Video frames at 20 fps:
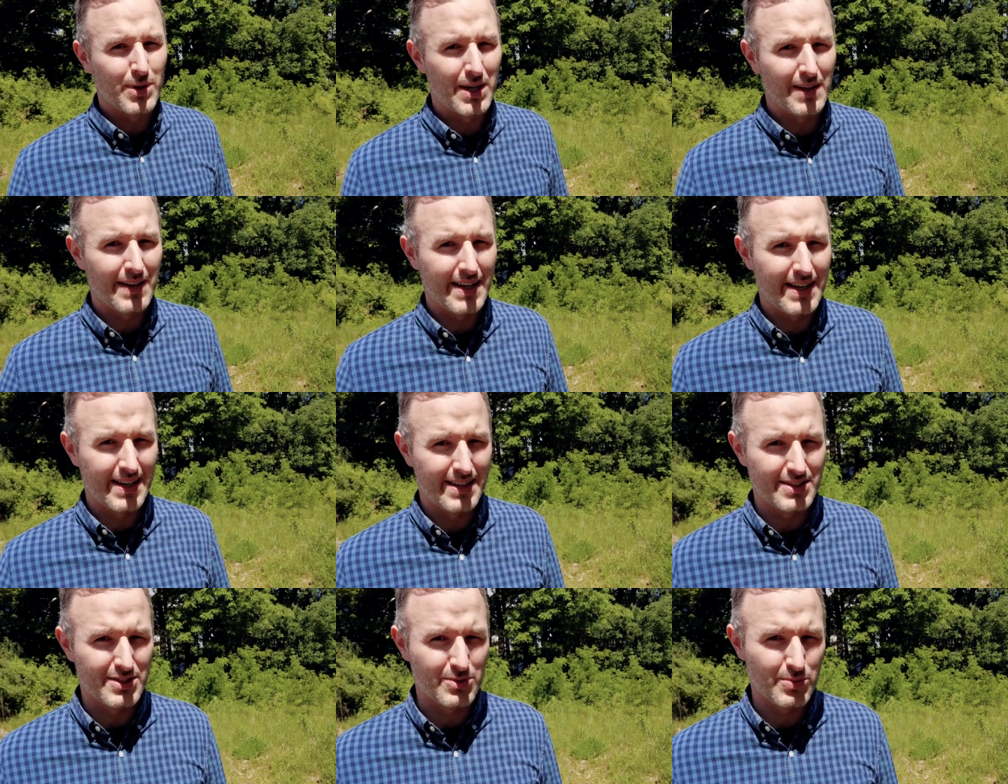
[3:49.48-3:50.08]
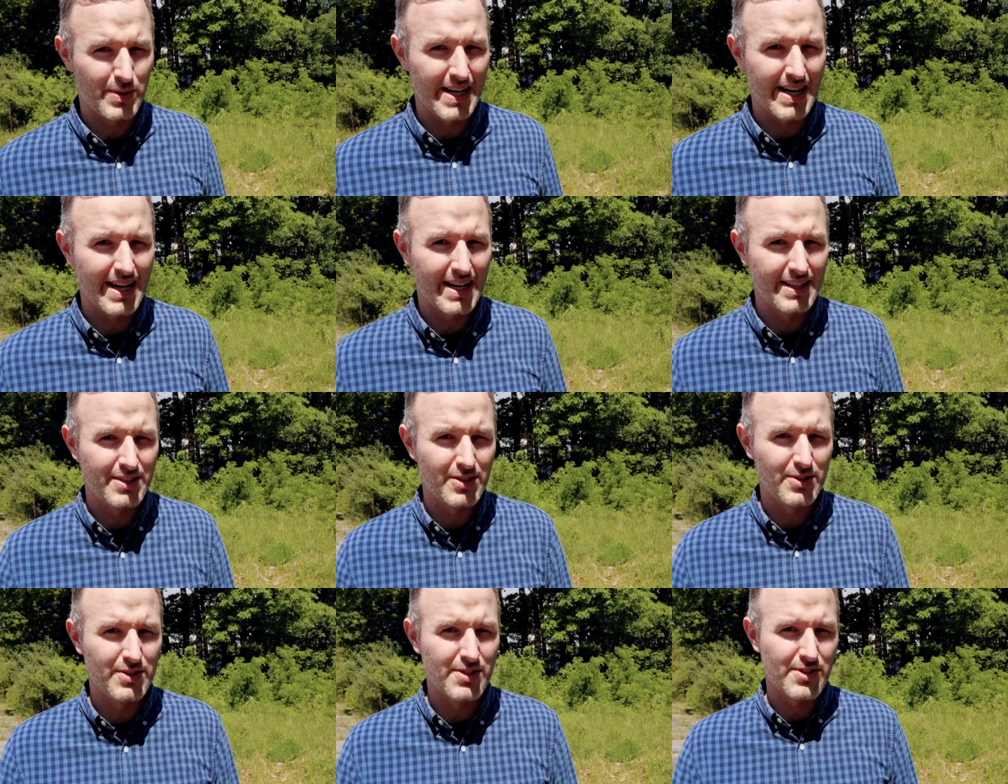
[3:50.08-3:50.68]
wetlands we
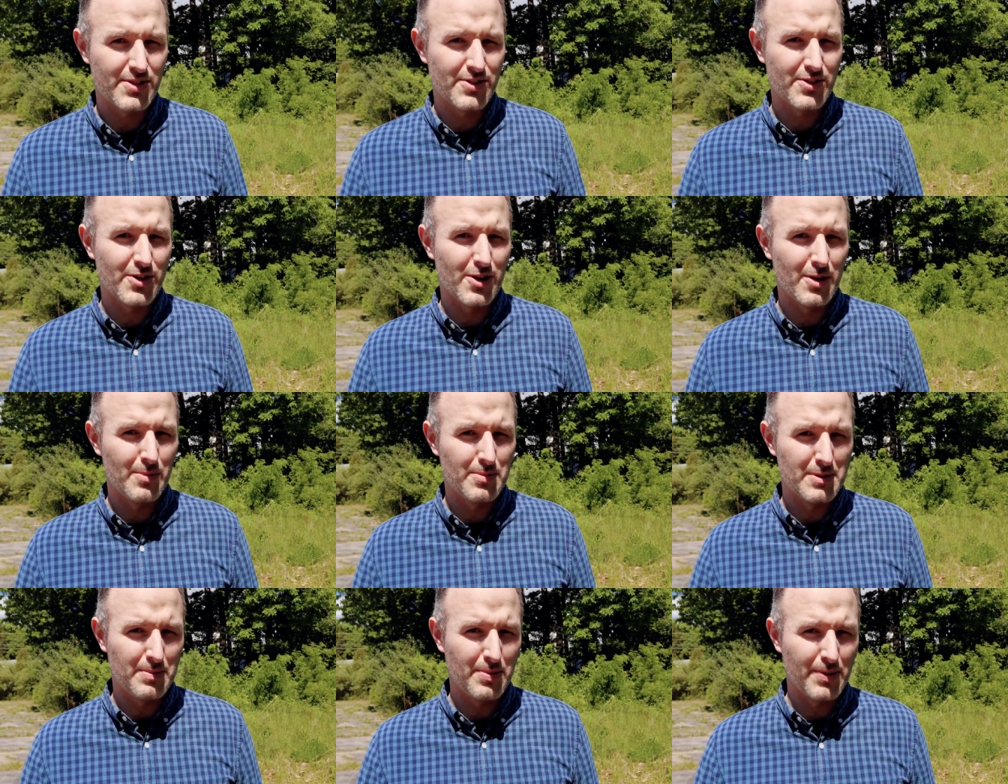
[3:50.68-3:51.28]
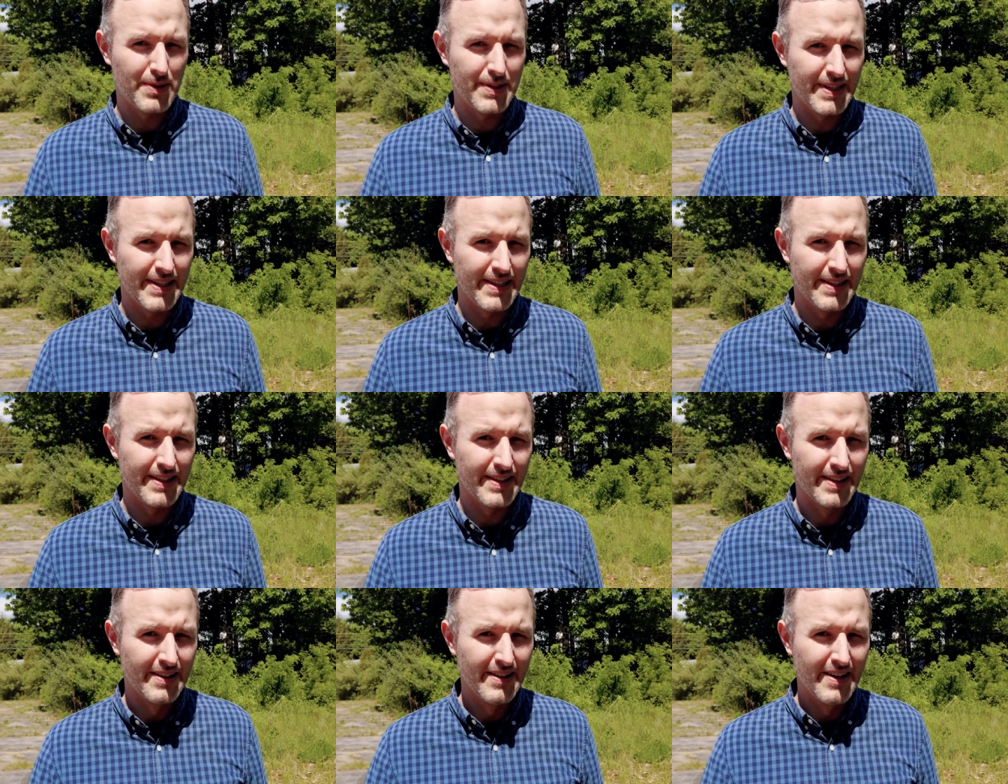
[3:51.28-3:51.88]
had to disturb to put
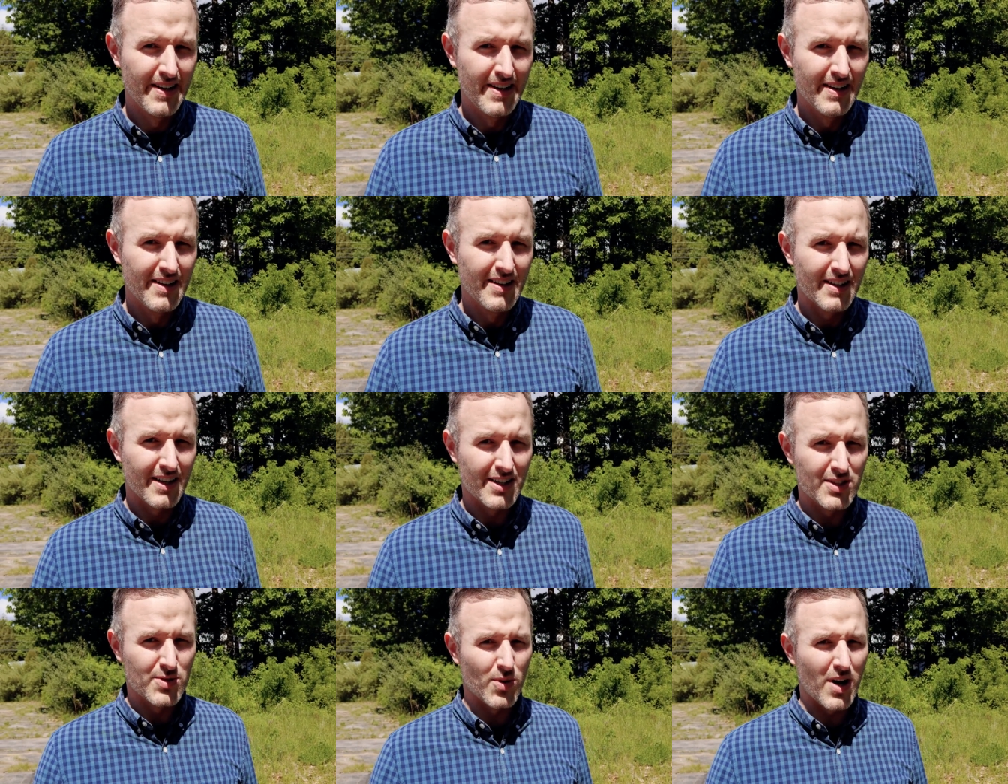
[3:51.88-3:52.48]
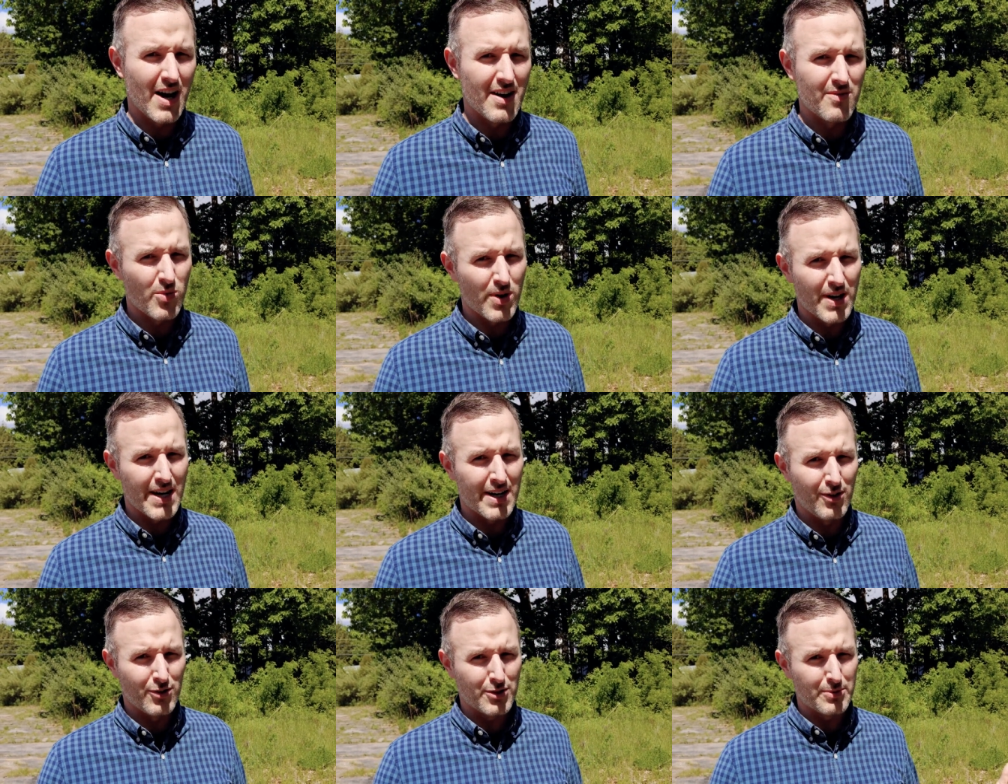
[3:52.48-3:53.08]
in a
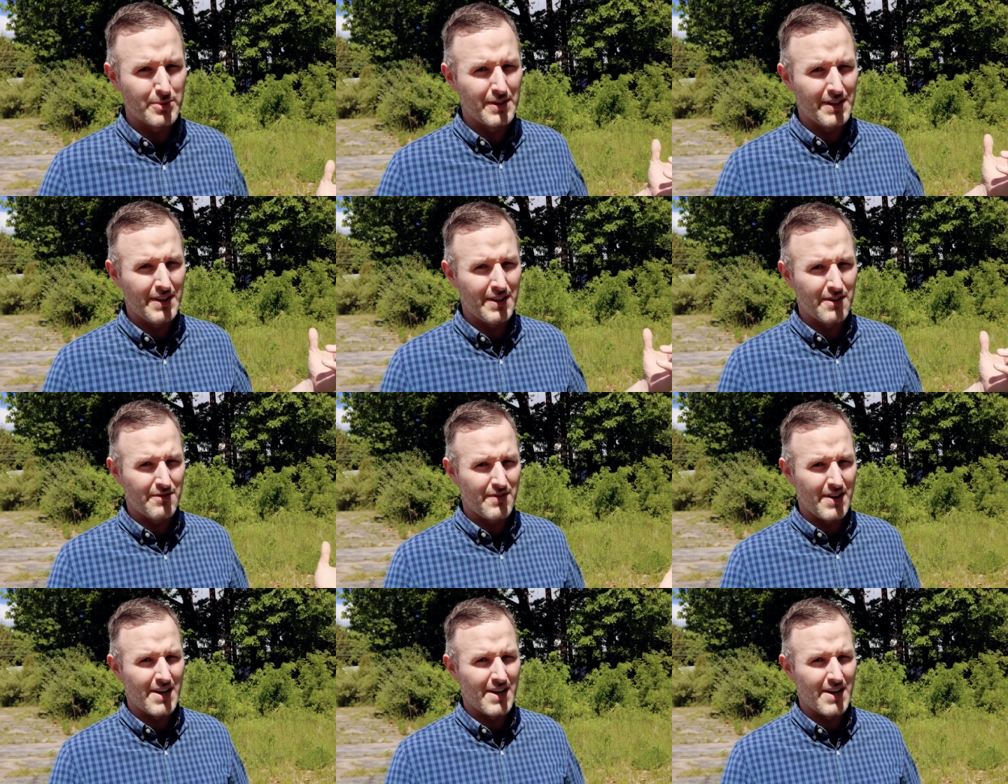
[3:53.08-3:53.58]
driveway and ultimately the